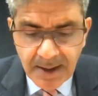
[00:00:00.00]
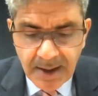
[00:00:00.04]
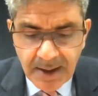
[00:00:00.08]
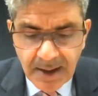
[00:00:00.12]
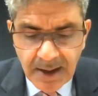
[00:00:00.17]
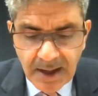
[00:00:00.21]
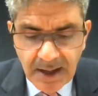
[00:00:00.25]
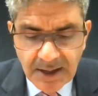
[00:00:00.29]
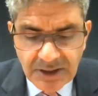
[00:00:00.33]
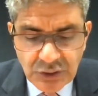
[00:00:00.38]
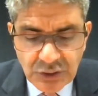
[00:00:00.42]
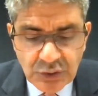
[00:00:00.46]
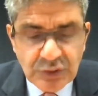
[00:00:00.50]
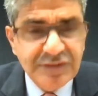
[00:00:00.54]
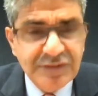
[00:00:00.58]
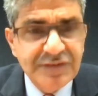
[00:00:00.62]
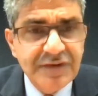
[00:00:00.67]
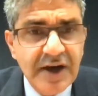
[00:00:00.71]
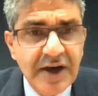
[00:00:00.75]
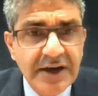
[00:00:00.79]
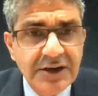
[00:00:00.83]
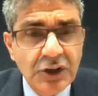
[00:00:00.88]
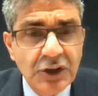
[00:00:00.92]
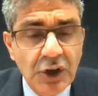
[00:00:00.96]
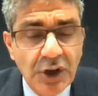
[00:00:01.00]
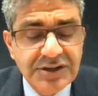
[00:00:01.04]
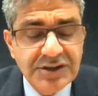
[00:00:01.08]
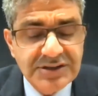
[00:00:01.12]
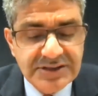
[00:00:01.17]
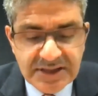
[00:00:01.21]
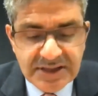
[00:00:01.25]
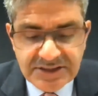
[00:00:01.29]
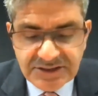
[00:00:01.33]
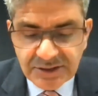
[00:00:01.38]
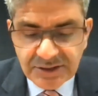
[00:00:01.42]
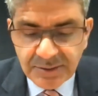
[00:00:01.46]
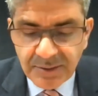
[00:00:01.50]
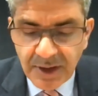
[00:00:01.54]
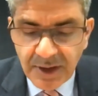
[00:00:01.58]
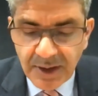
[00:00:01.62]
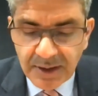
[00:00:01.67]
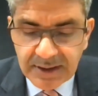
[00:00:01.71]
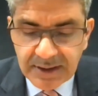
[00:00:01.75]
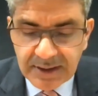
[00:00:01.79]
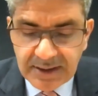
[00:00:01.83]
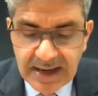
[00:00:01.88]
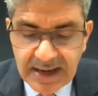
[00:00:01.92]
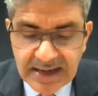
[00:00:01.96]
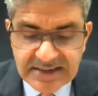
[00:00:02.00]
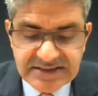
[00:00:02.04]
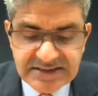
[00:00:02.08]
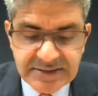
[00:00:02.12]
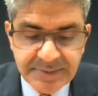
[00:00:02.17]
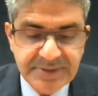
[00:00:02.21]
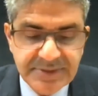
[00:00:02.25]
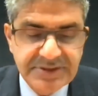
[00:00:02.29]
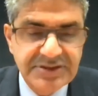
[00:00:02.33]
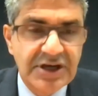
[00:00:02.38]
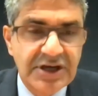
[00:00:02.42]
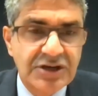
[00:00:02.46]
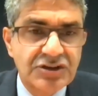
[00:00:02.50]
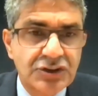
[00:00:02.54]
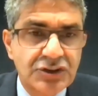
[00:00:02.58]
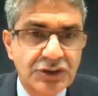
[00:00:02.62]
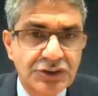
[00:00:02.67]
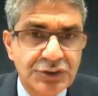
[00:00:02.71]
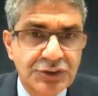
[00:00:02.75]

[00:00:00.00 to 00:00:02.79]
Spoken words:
A unified continental market has the potential